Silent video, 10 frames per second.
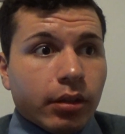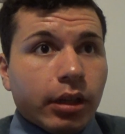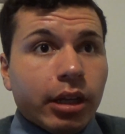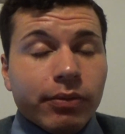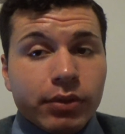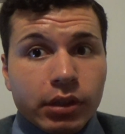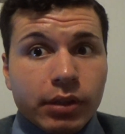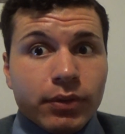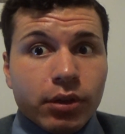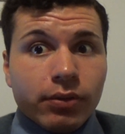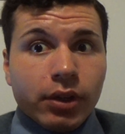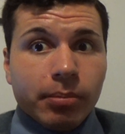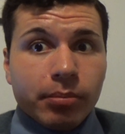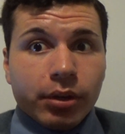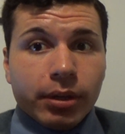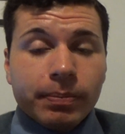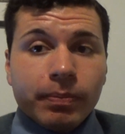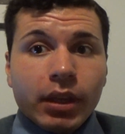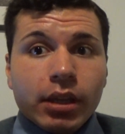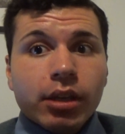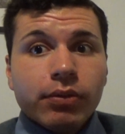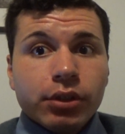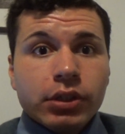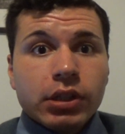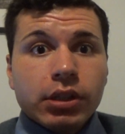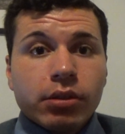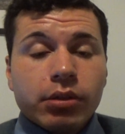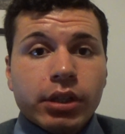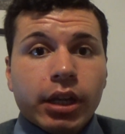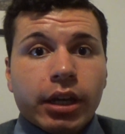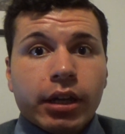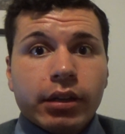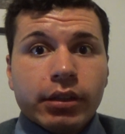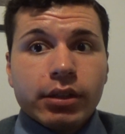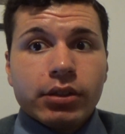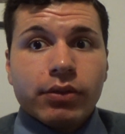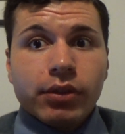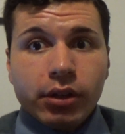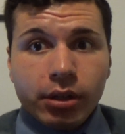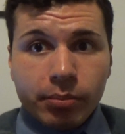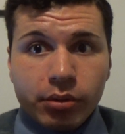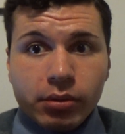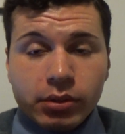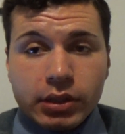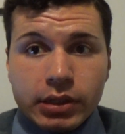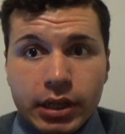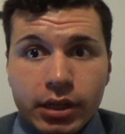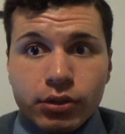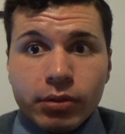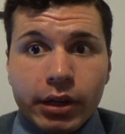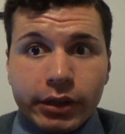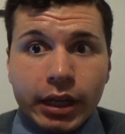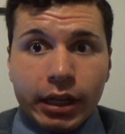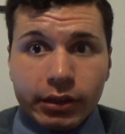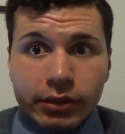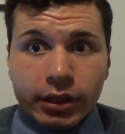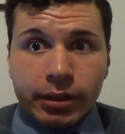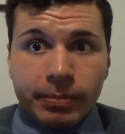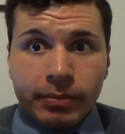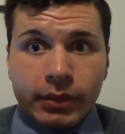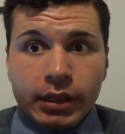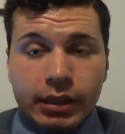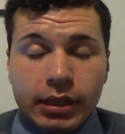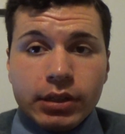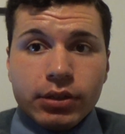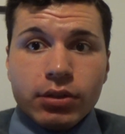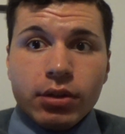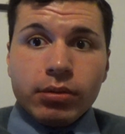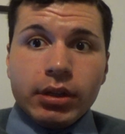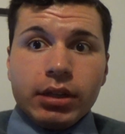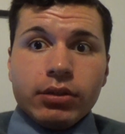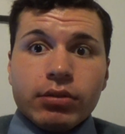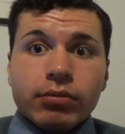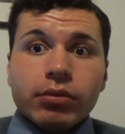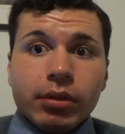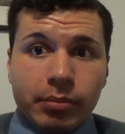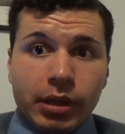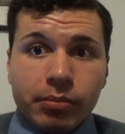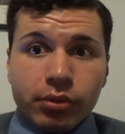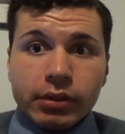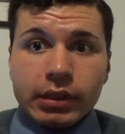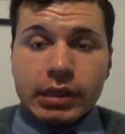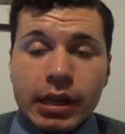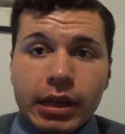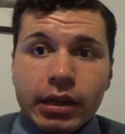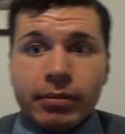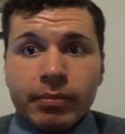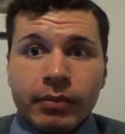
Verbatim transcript: 11th of November, every single year, is a very important day to our calendar. It is known as Remembrance Day,